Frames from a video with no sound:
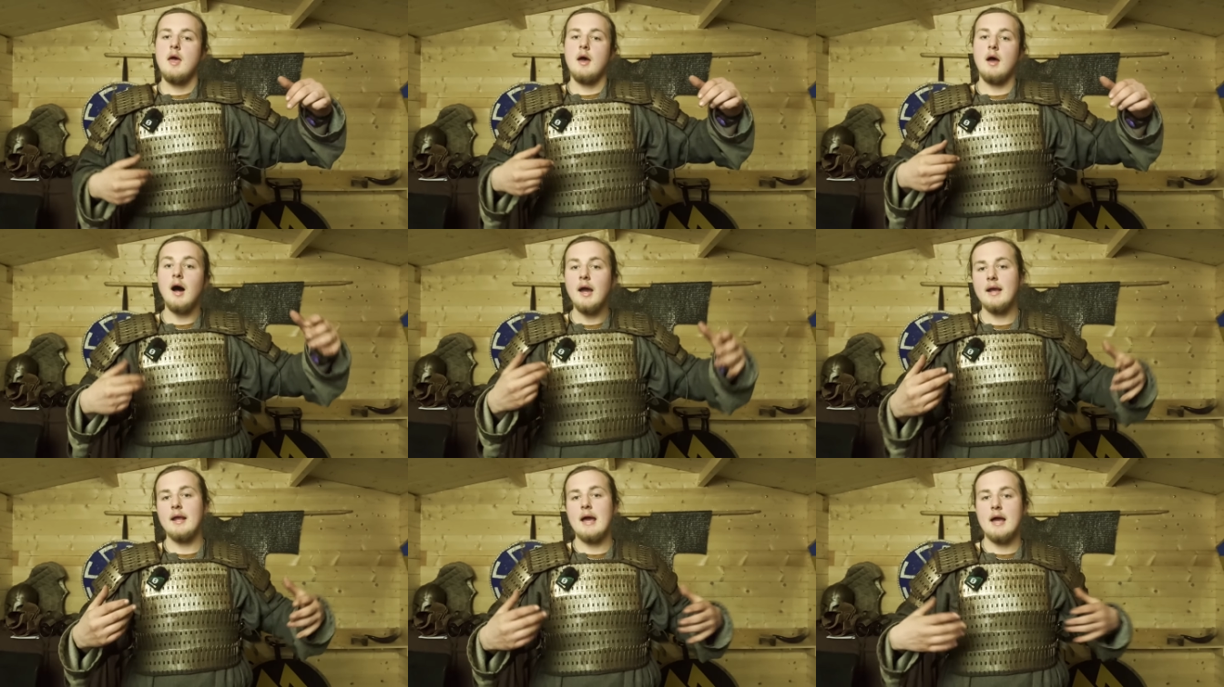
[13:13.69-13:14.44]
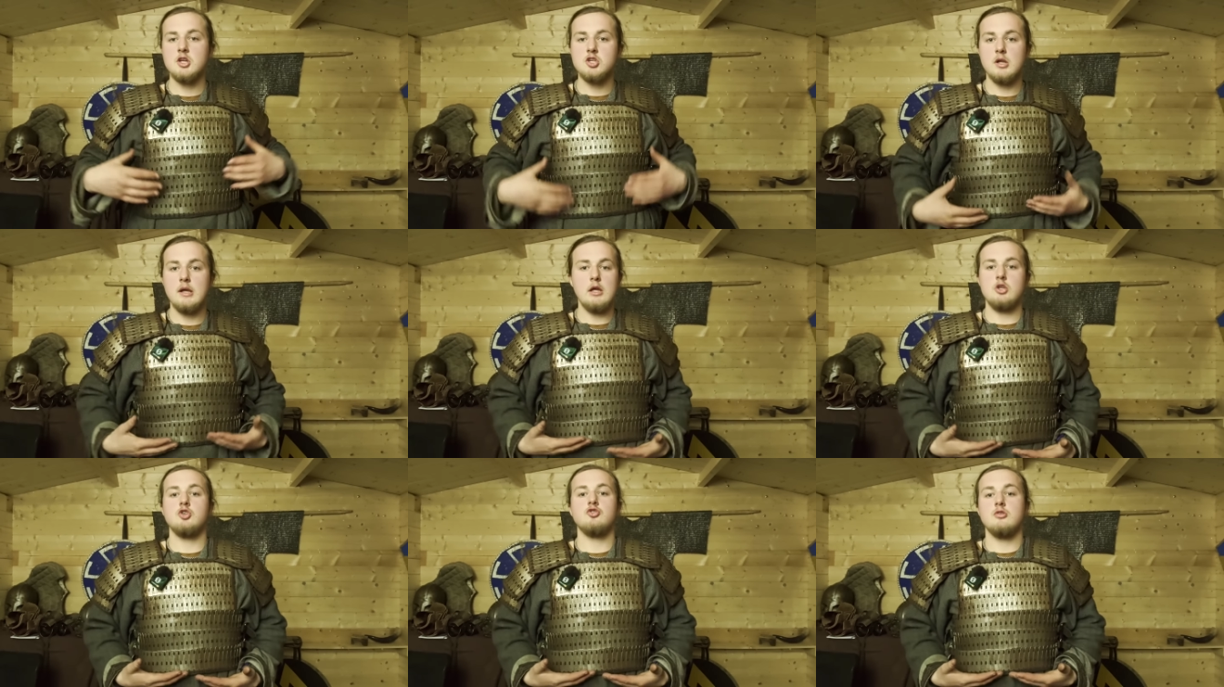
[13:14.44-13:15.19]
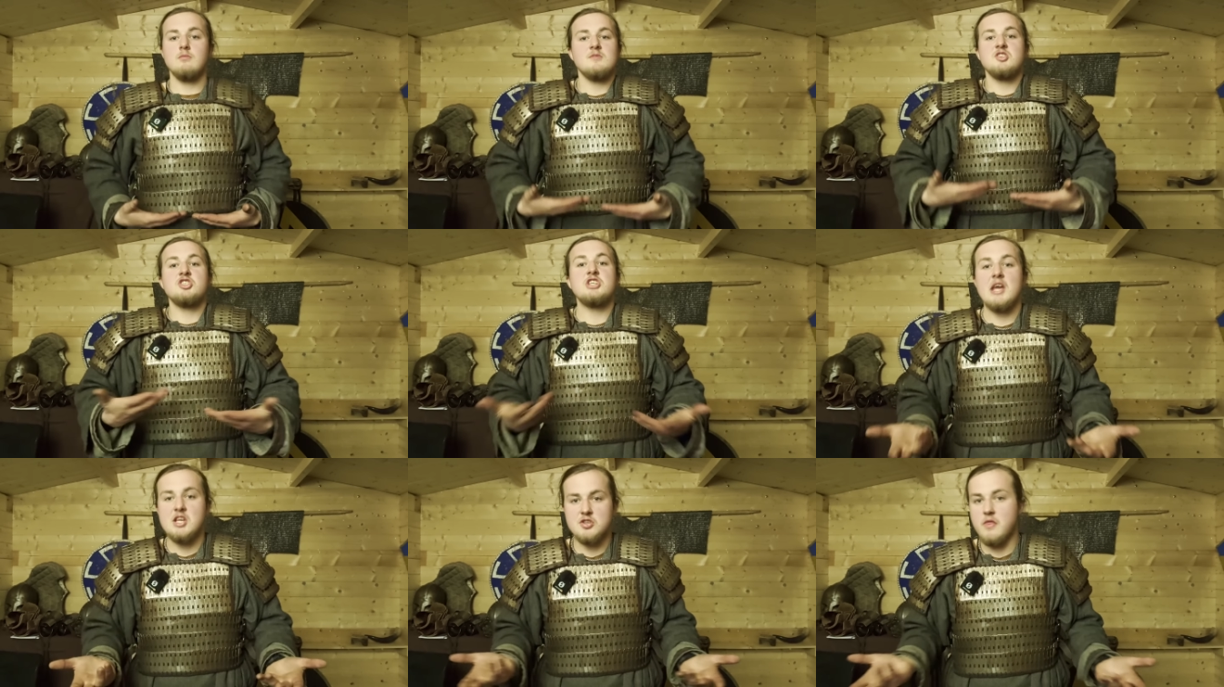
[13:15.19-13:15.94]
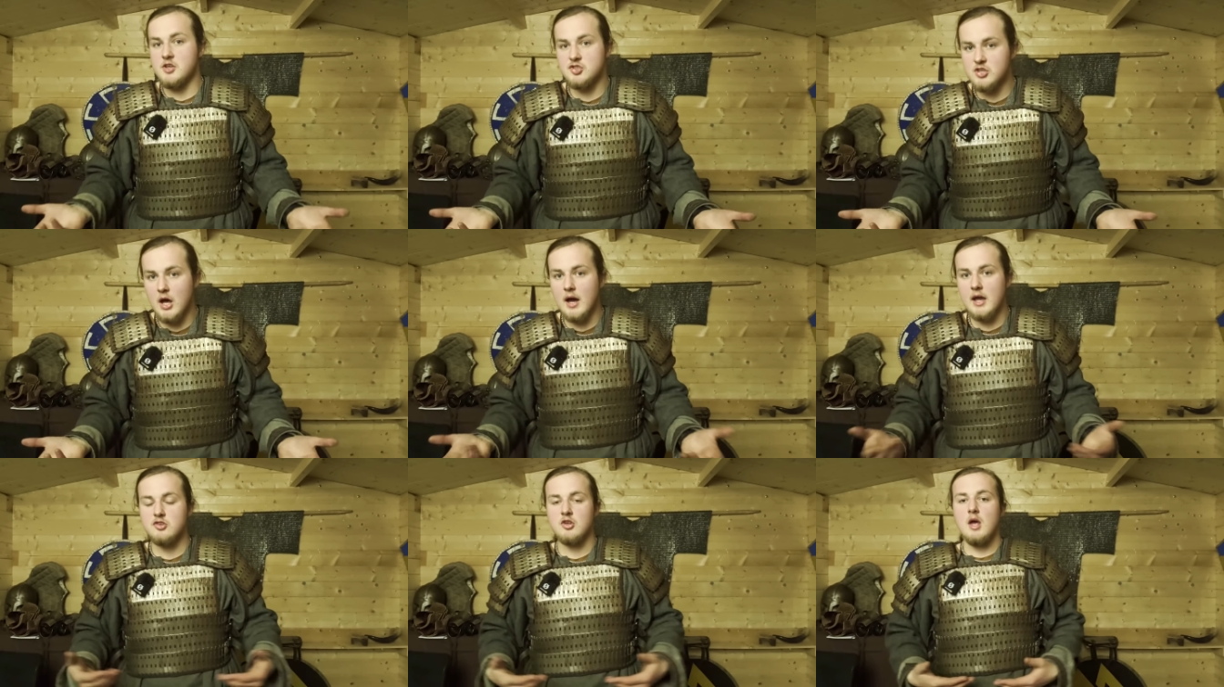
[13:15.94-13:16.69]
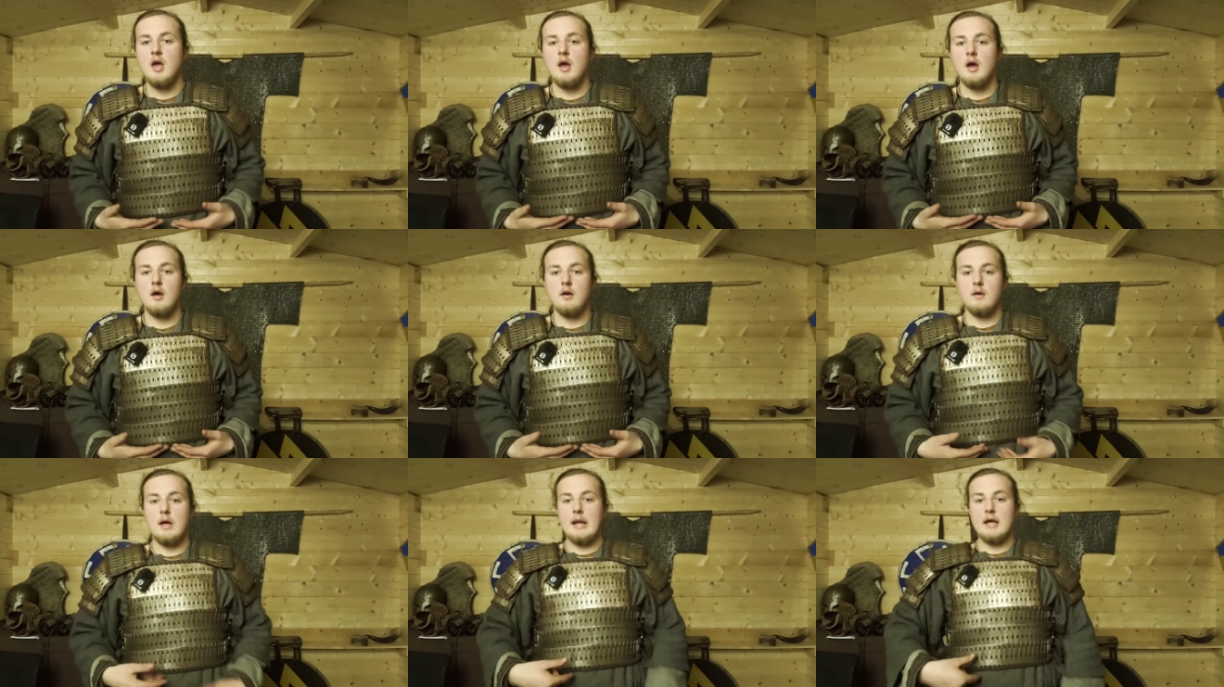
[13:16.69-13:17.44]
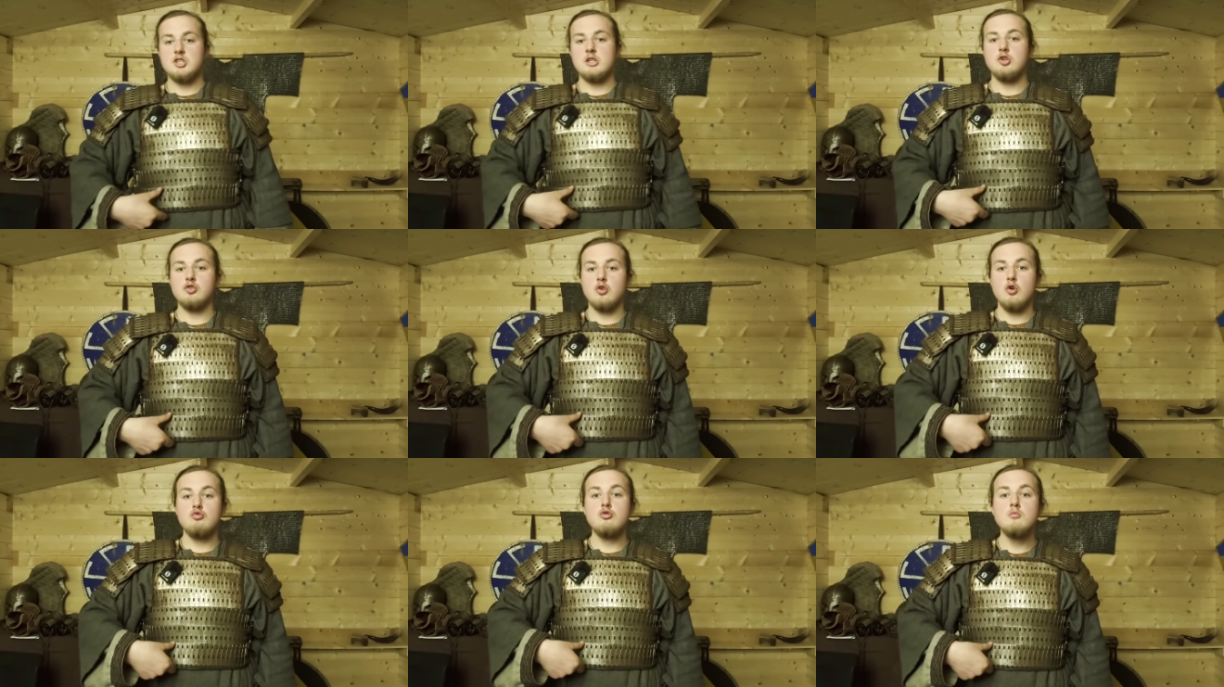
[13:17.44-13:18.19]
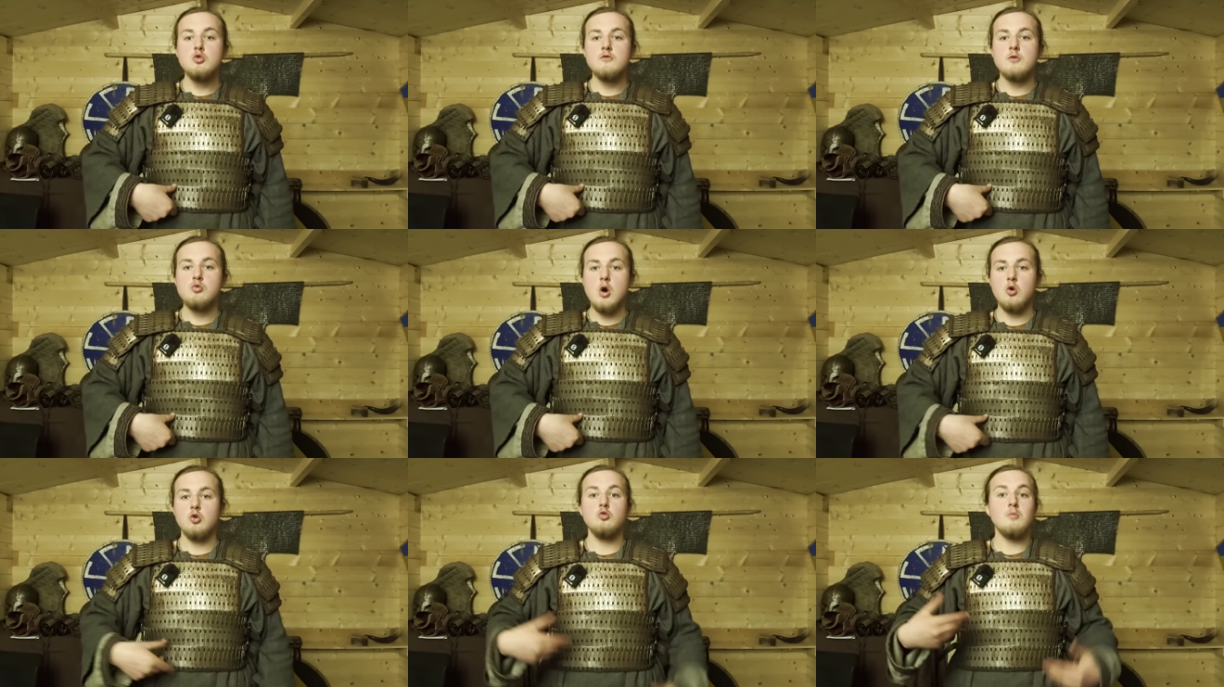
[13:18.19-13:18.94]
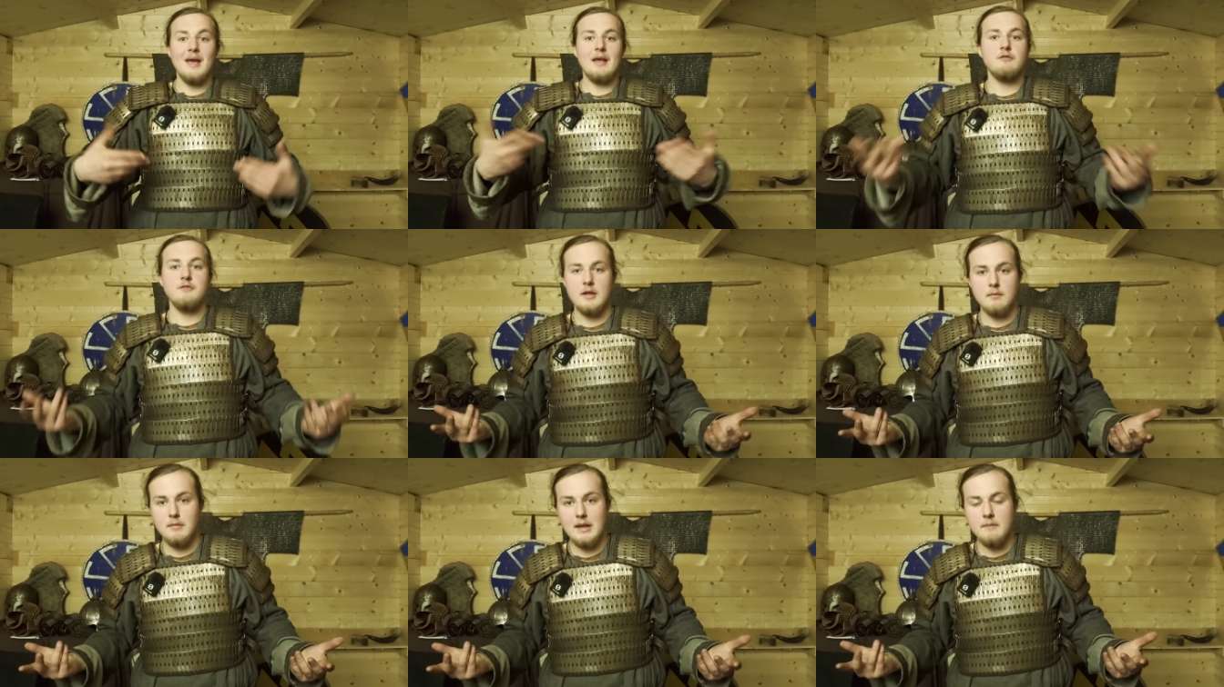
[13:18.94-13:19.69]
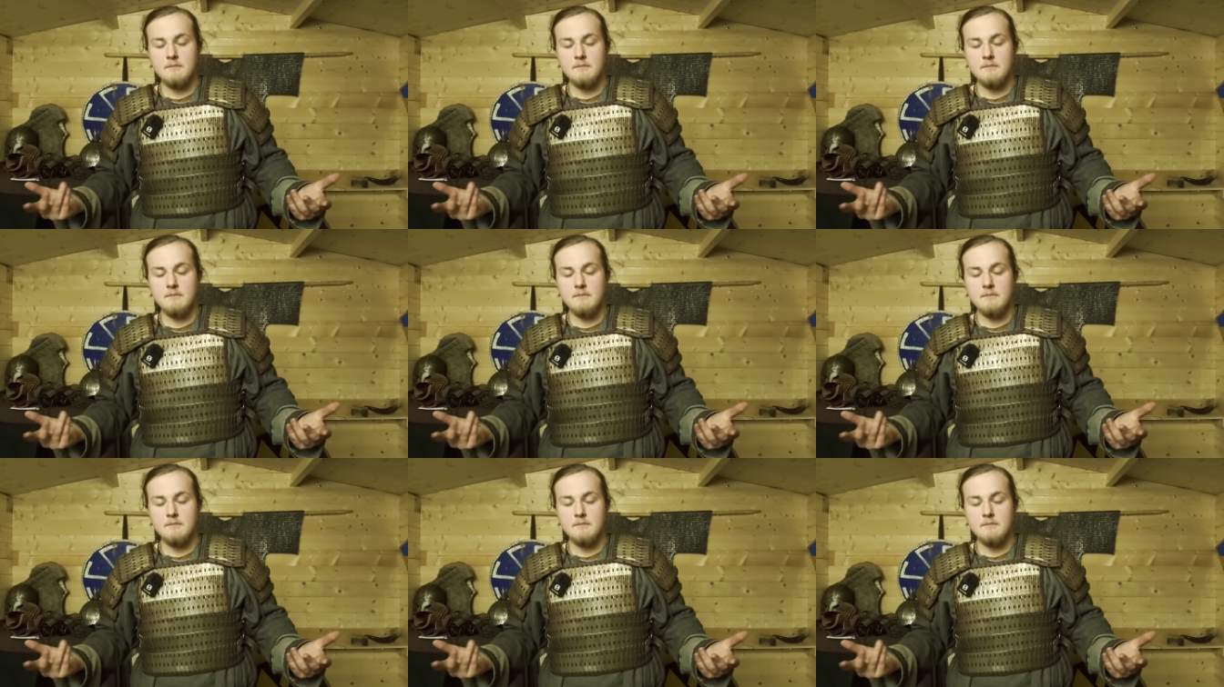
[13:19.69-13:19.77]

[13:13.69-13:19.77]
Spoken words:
I can actually just change the size and actually just remove a row to make it fit me.